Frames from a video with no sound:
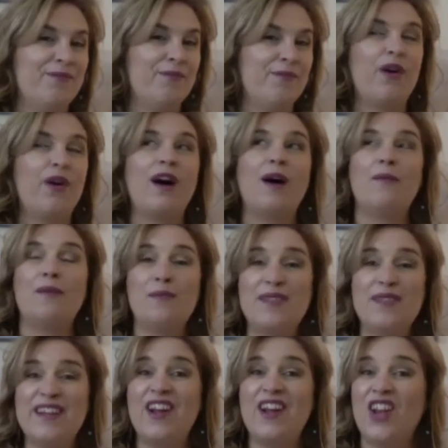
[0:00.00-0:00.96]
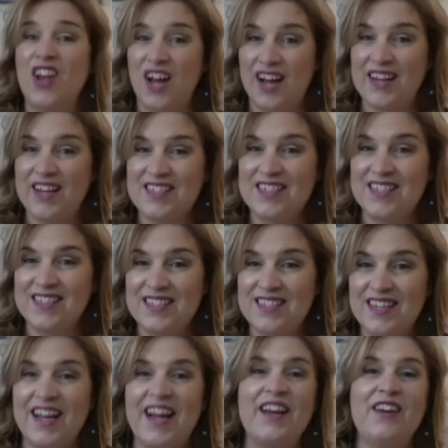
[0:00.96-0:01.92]
probably a lot.
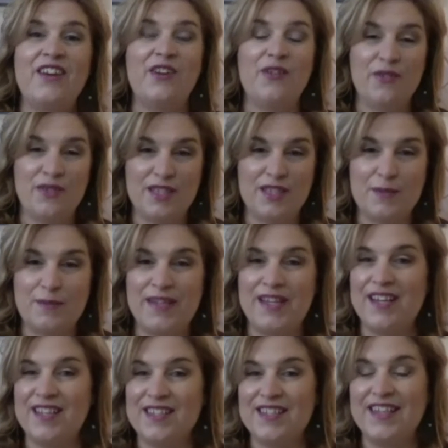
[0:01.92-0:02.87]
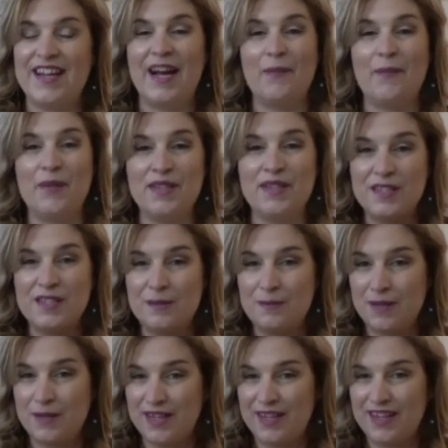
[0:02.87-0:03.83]
I know this because it happens to
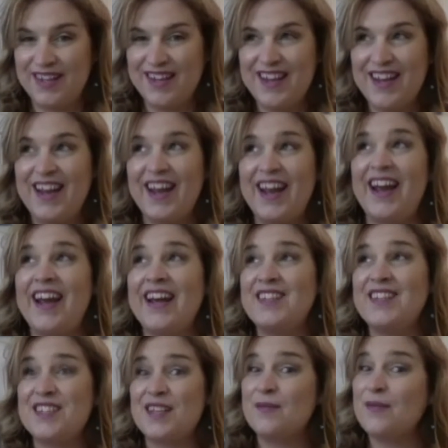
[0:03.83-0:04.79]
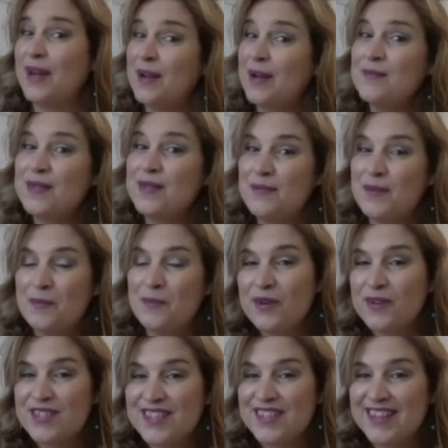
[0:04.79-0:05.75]
me, and sometimes I'm the
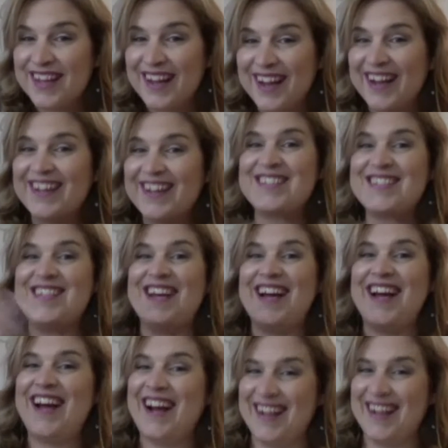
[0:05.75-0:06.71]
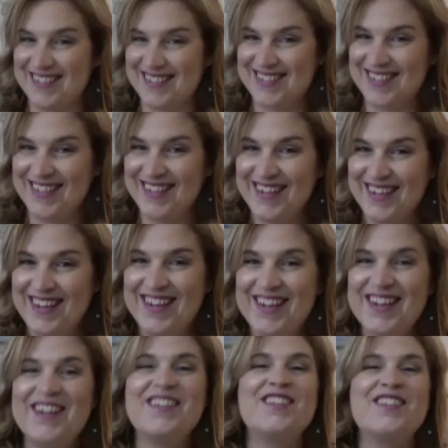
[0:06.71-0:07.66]
person that has to ask.
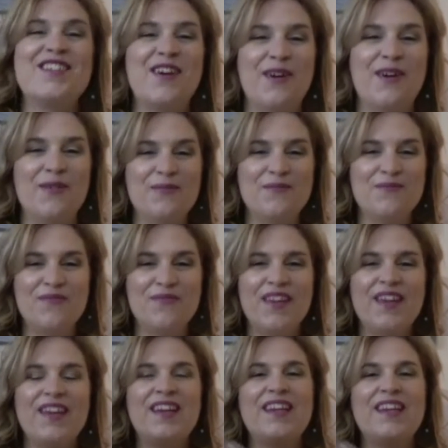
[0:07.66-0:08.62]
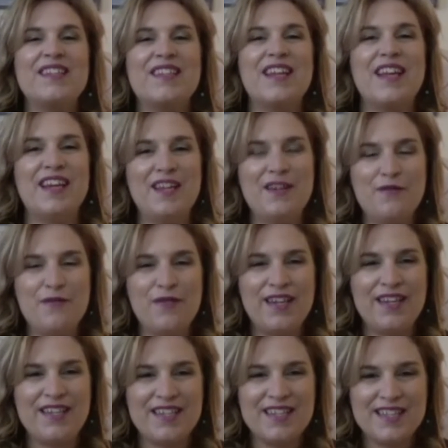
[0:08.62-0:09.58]
So if
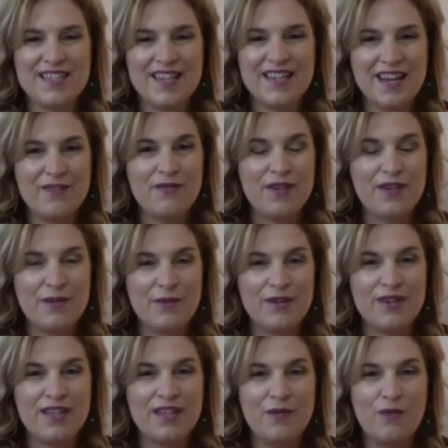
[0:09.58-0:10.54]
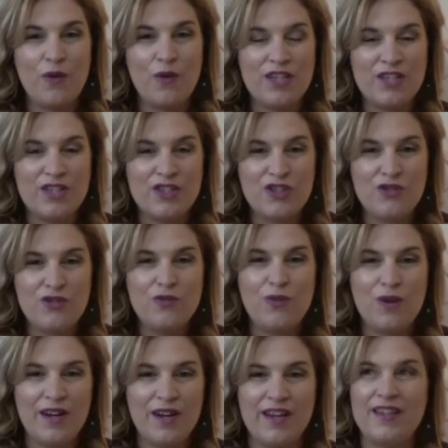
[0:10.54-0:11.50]
it does not fit within what you
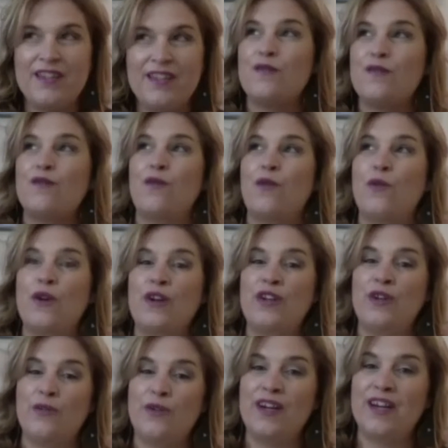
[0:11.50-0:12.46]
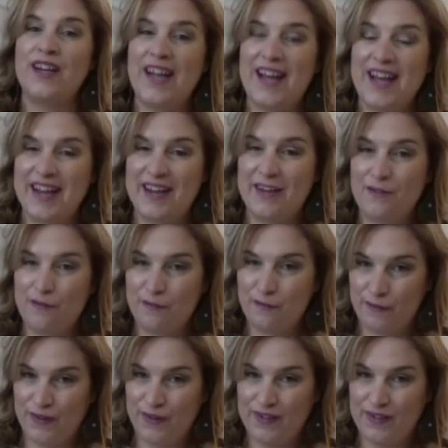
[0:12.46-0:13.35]
want for your life,